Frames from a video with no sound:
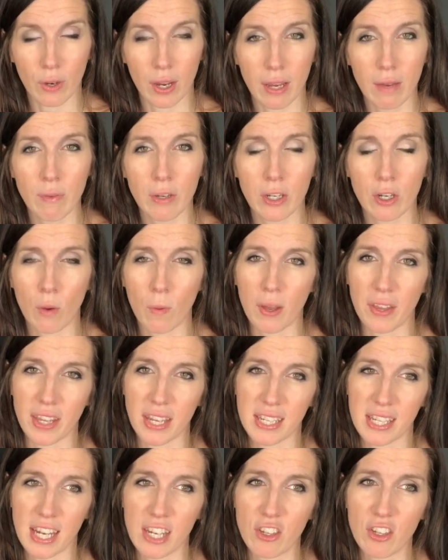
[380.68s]
okay? We don't want
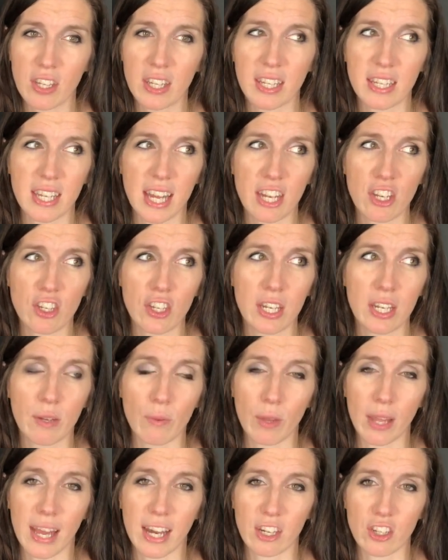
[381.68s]
that tension. The tension
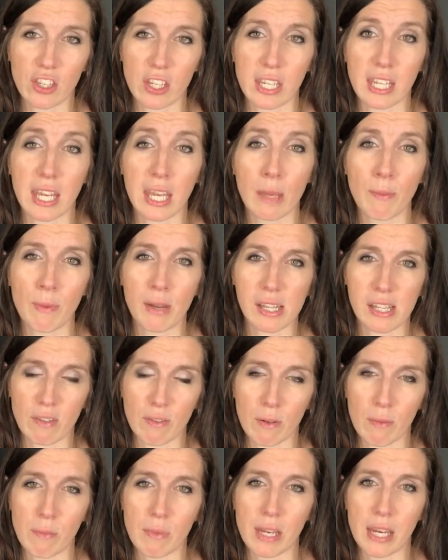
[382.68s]
it will actually keep us
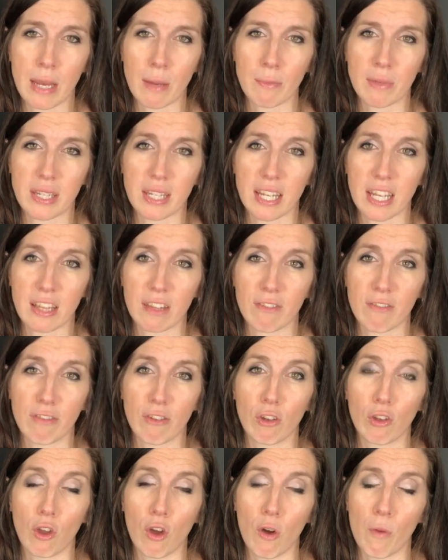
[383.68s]
from being able to get the
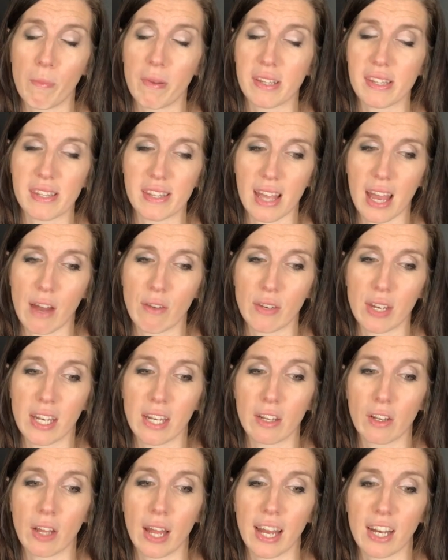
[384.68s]
full open sound
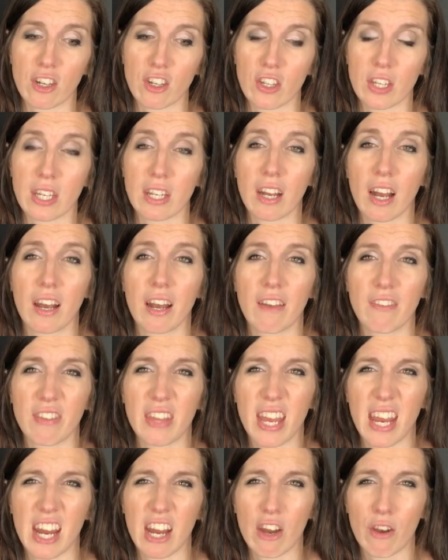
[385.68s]
and it'll actually cut off
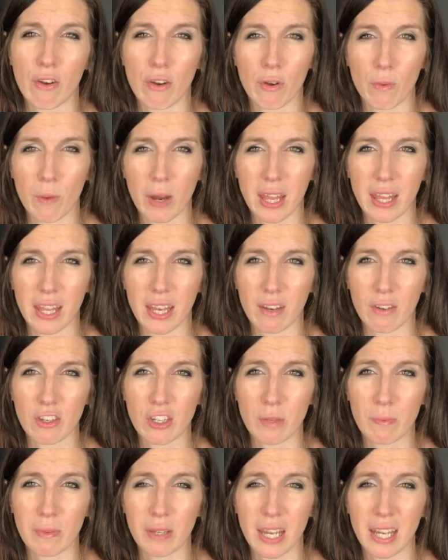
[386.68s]
the air in a way that it'll
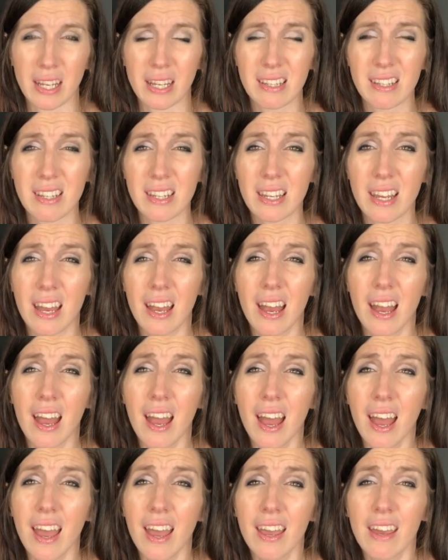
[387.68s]
just be like, stay
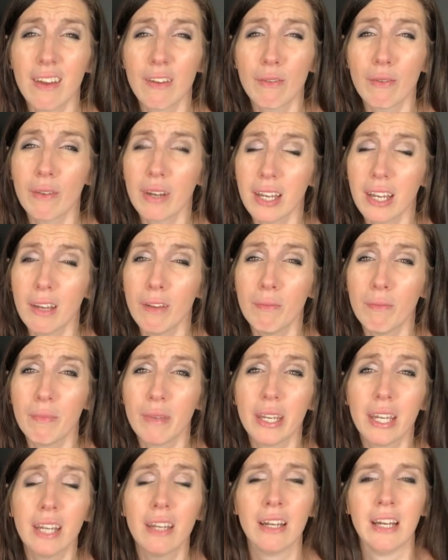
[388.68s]
with
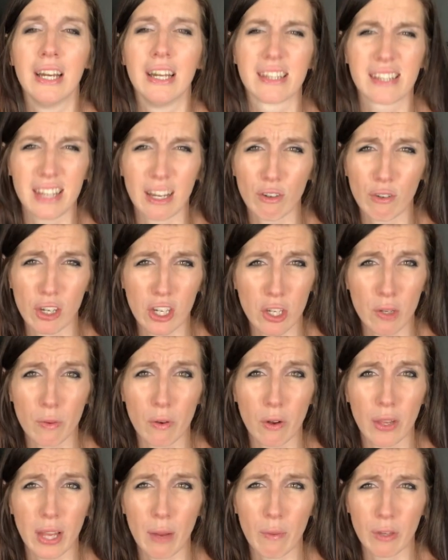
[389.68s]
me. It's like Russian
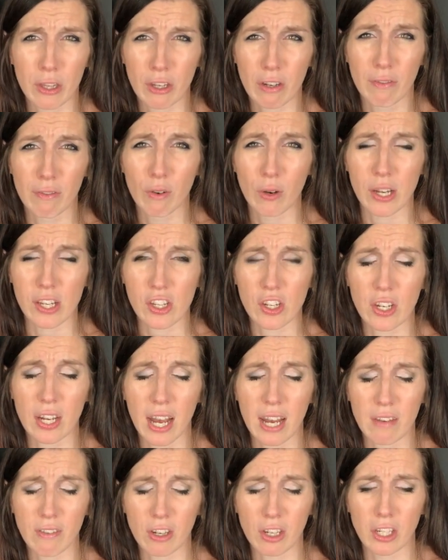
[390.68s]
roulette with your voice. You
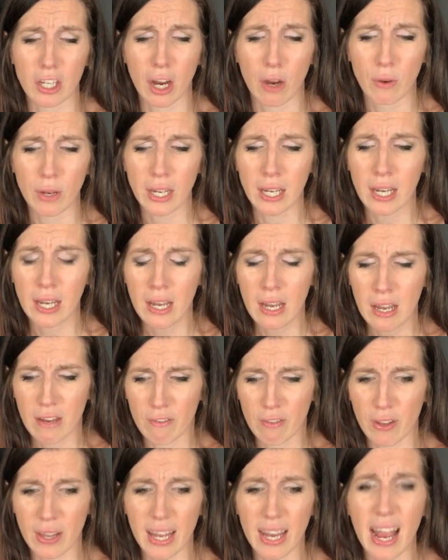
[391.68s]
kind of are going
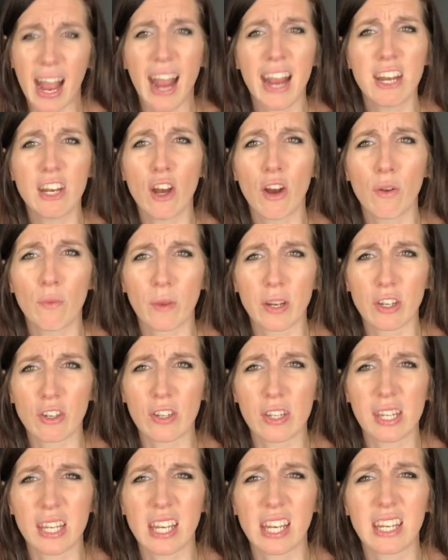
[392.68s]
for that high note when you're
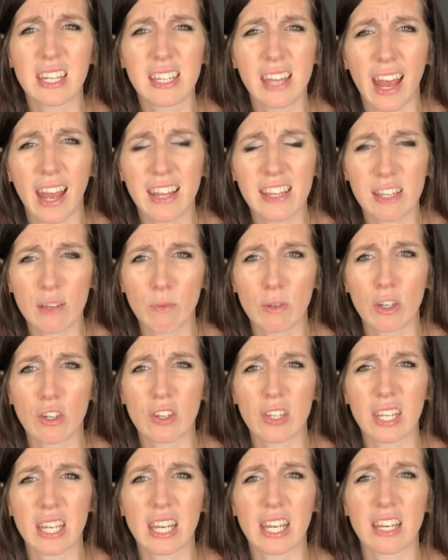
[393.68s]
singing tense and when you're
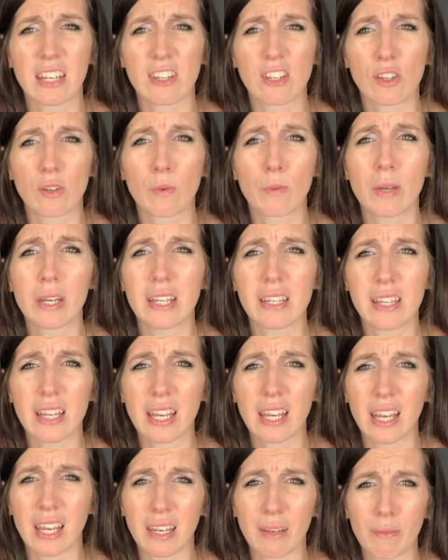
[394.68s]
singing
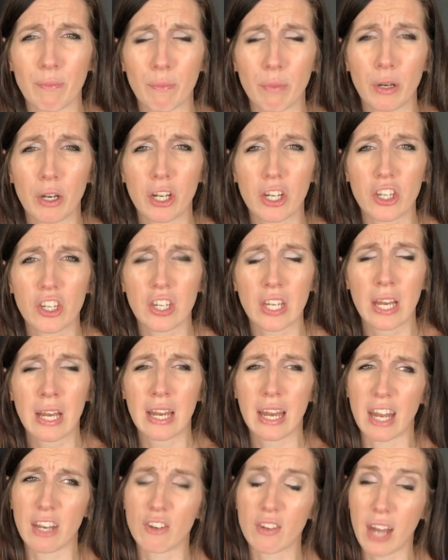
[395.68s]
squeezing and pushed
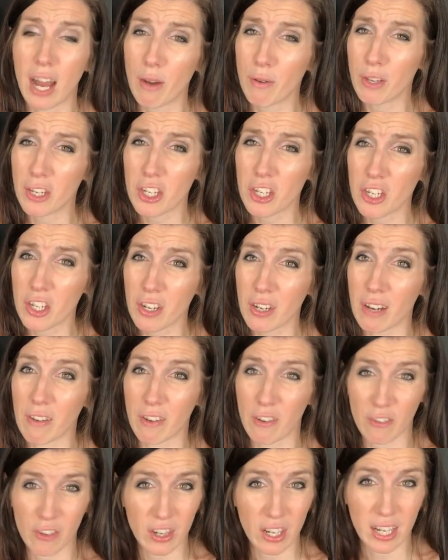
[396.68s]
and you're not really sure
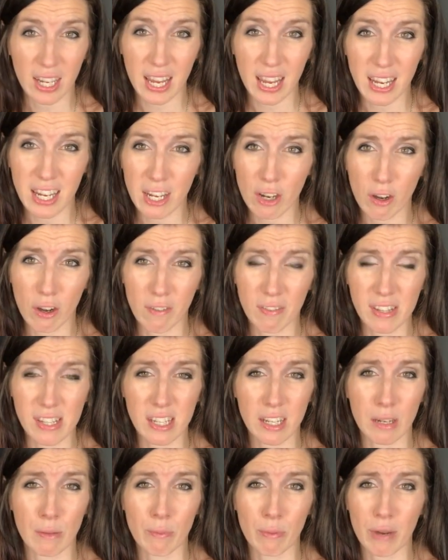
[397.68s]
if you're gonna hit it or if it's
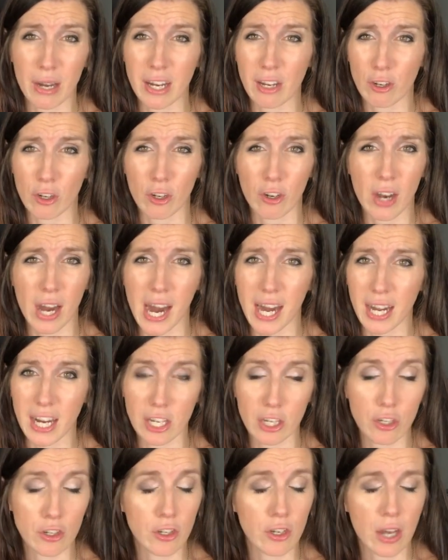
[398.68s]
gonna break or crack
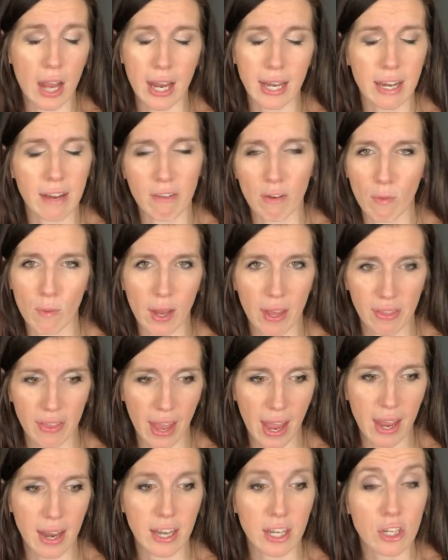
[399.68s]
and you, I never want
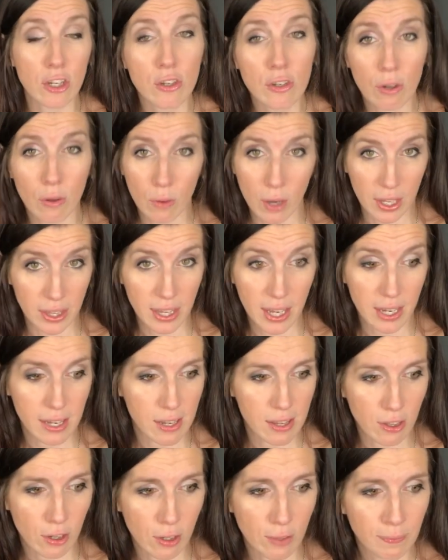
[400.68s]
that and you don't want that
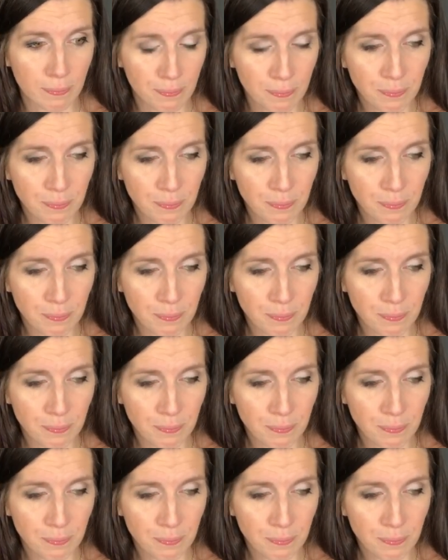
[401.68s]
either.